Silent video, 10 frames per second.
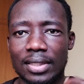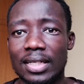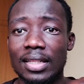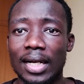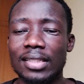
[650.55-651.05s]
And
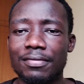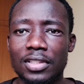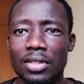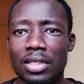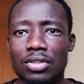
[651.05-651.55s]
in the last
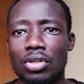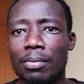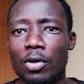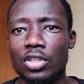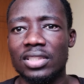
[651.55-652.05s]
video that I talked
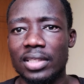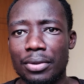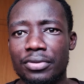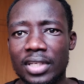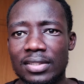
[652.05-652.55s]
about is the
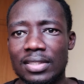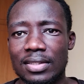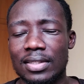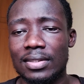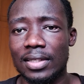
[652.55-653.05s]
use case, in the
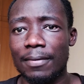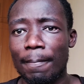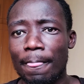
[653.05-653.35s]
sense that